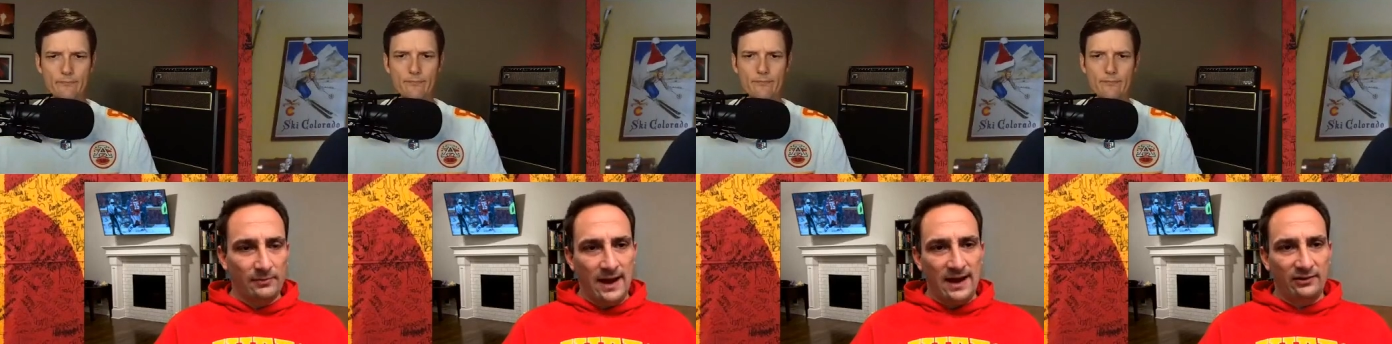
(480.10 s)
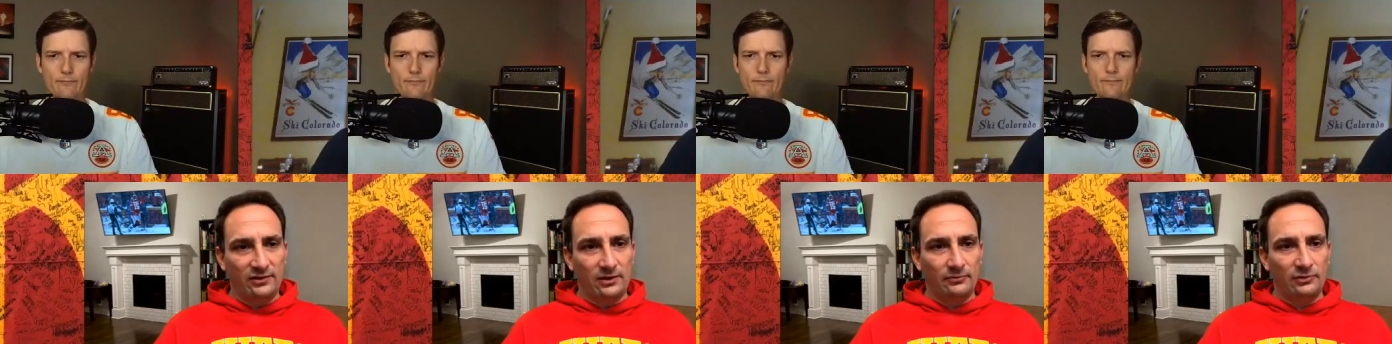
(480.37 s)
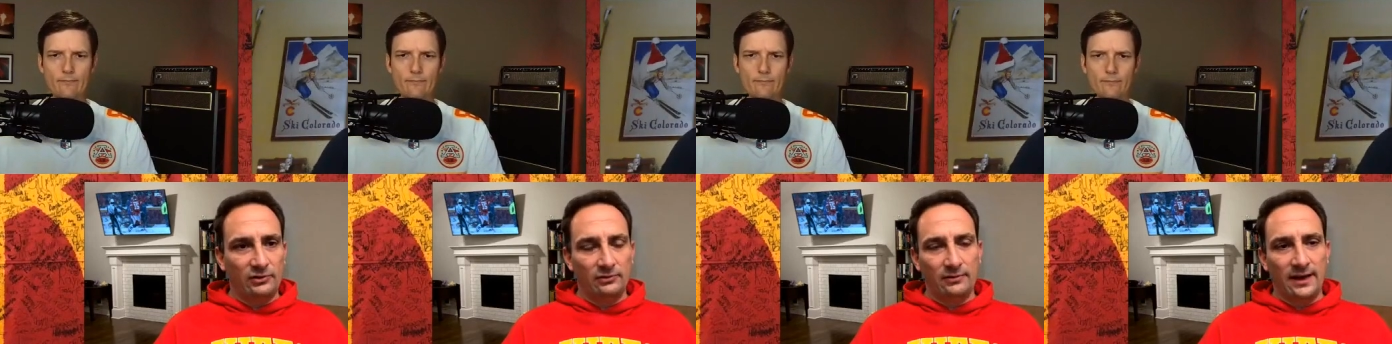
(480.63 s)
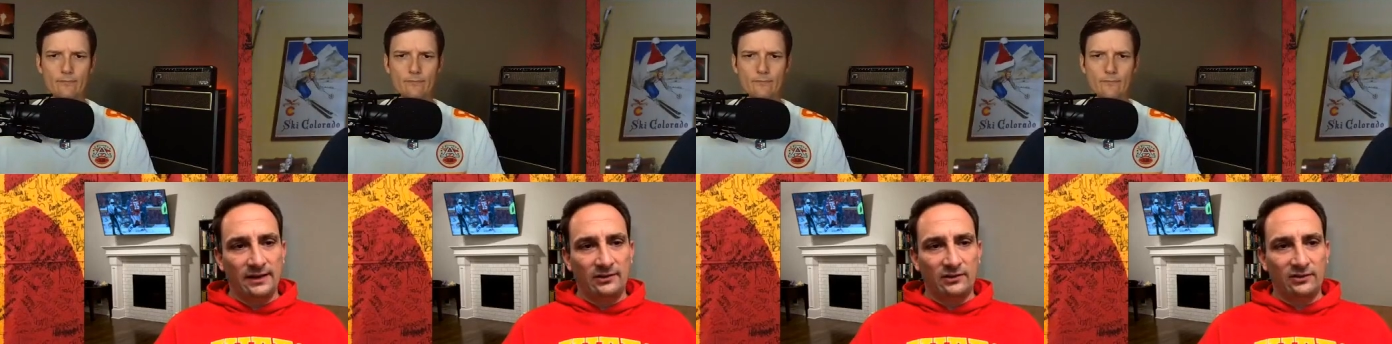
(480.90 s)
Speaker 1: matchups you'd
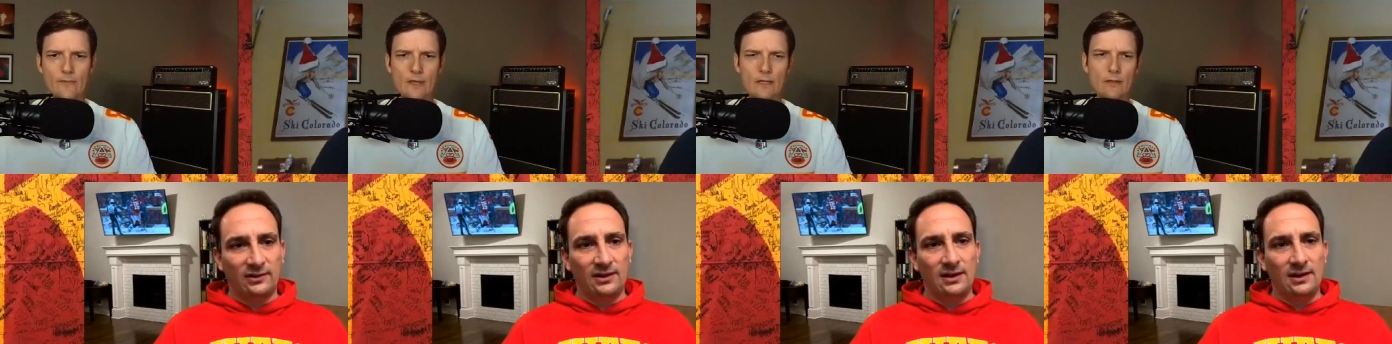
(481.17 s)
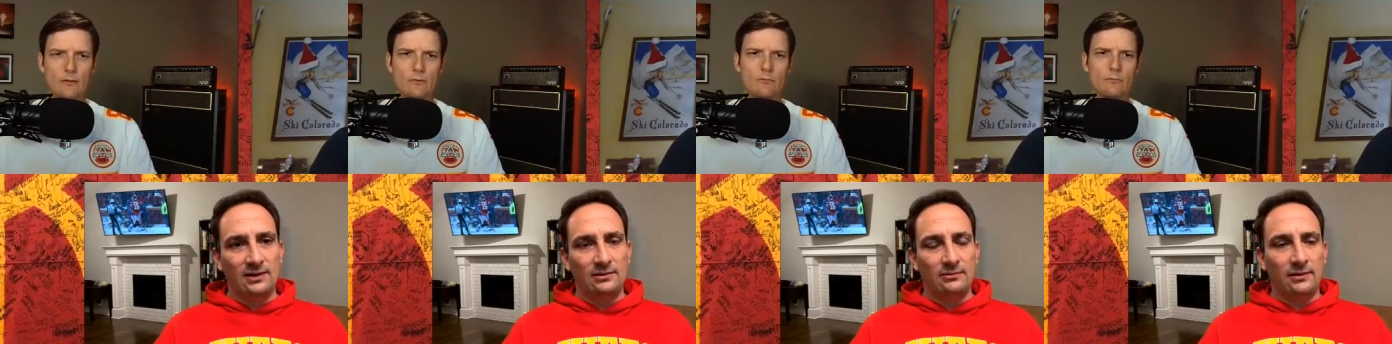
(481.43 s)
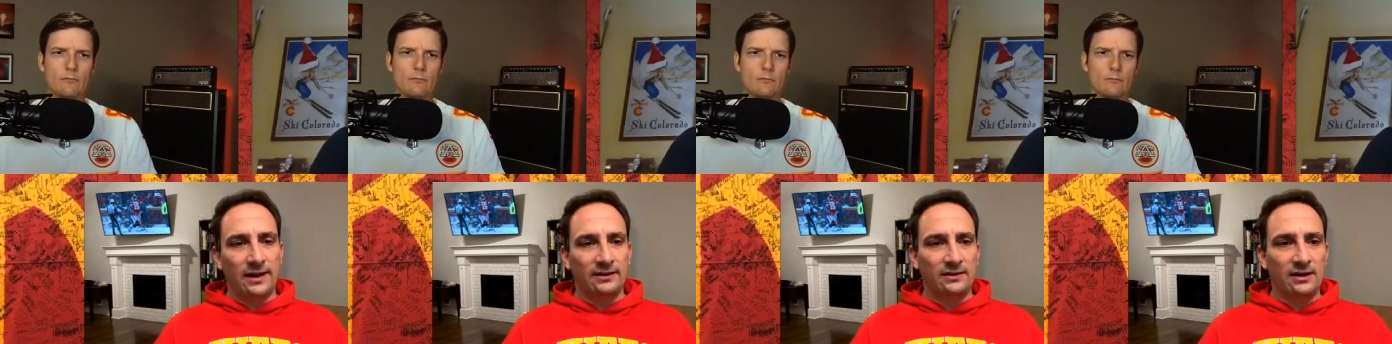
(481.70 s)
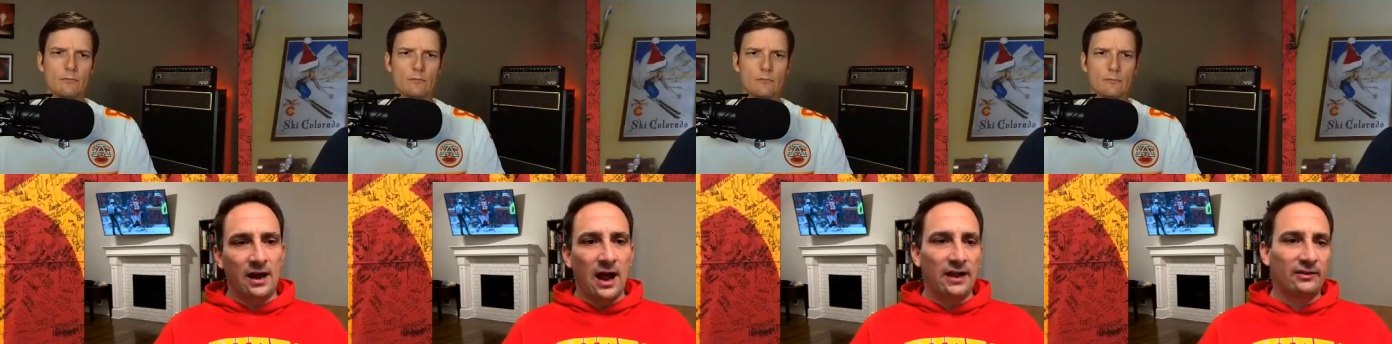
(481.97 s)
like to see, you'd like to
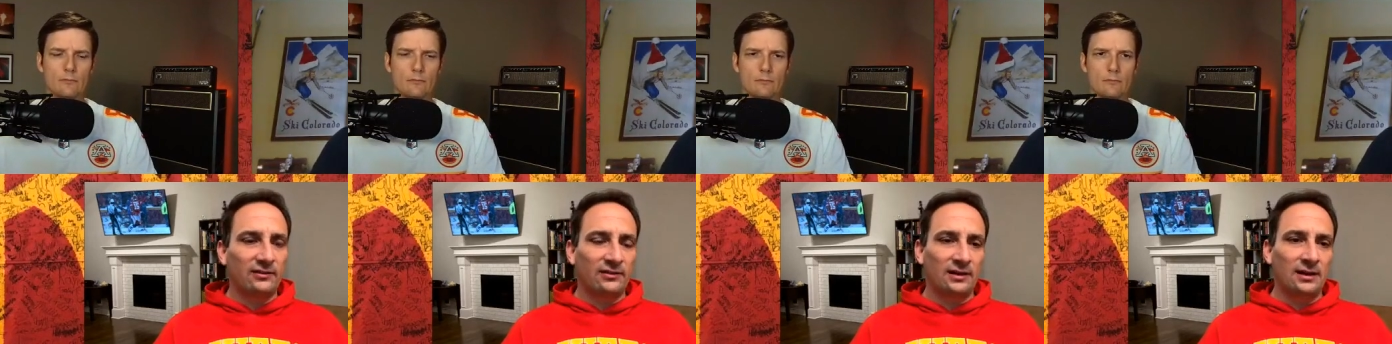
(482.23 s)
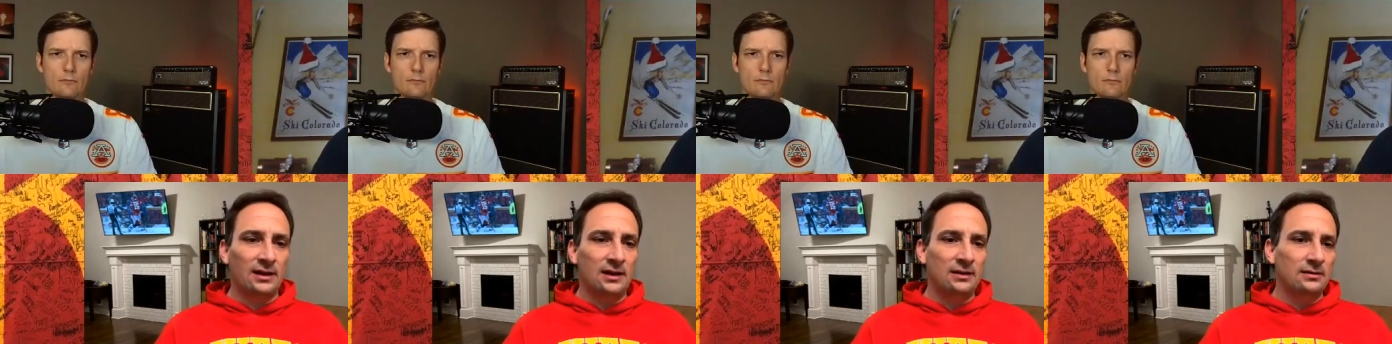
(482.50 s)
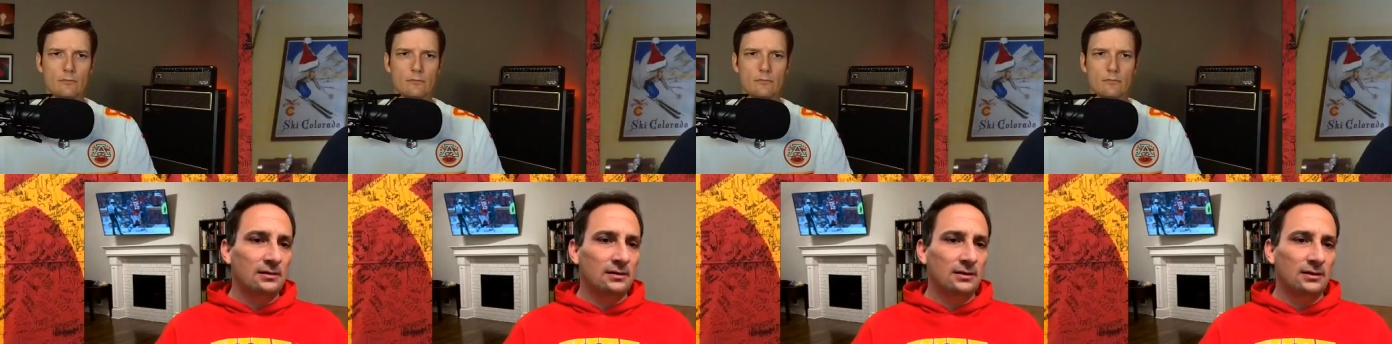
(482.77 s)
not see.